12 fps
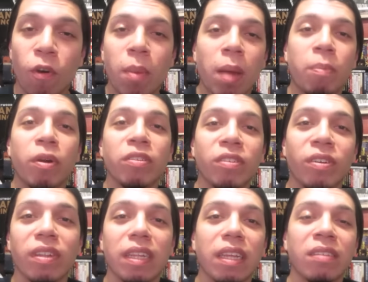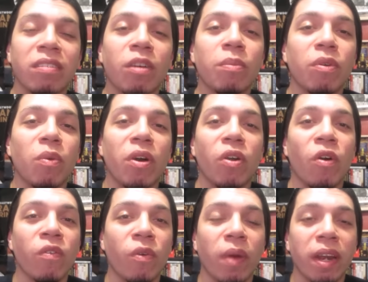For my personal list, number one
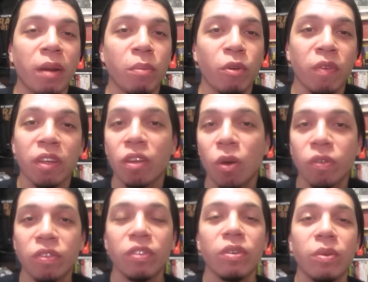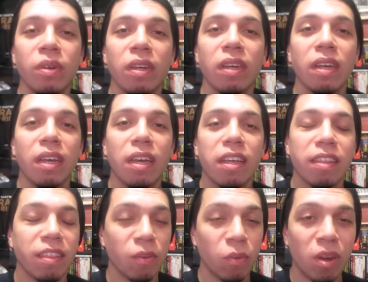overrated movie goes to
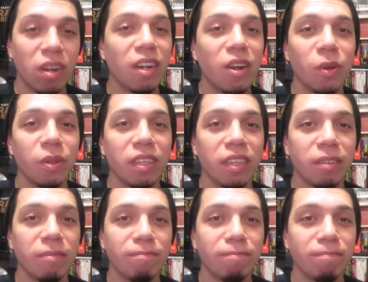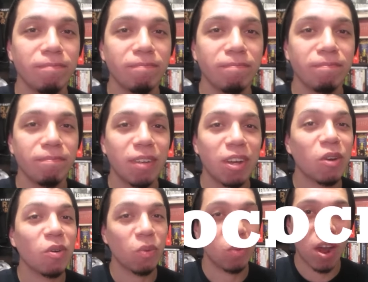the one and only
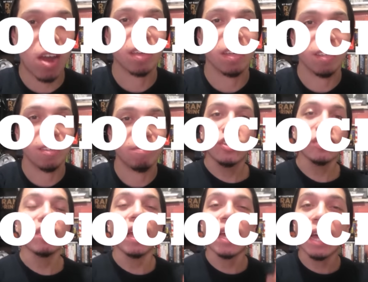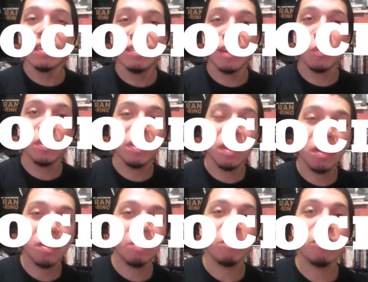Rocky. Just like I said with the
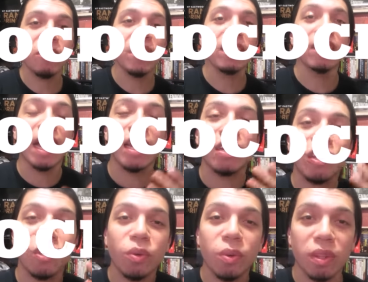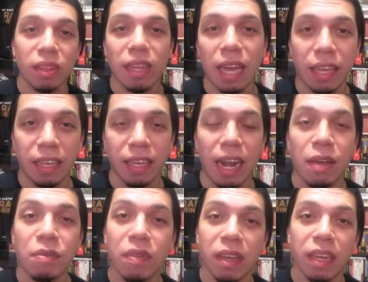other movies, I do like it. I
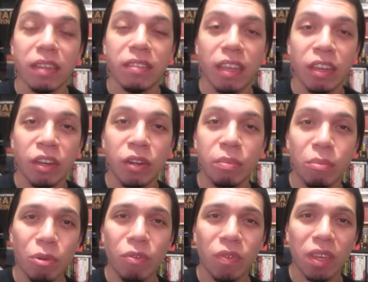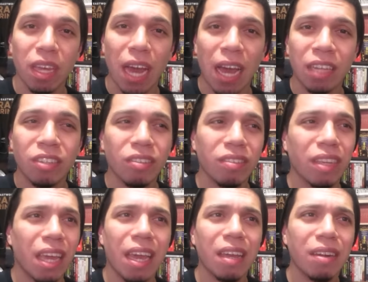think it's a good movie. I just
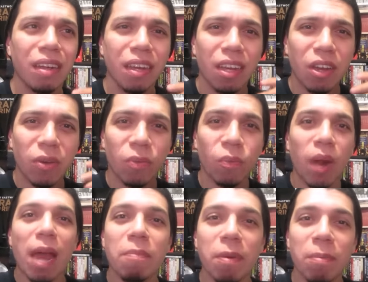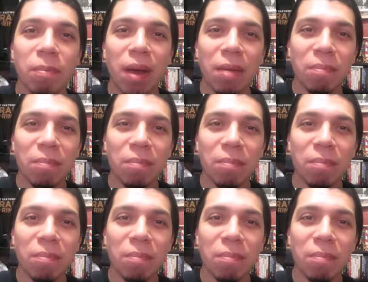can't wrap my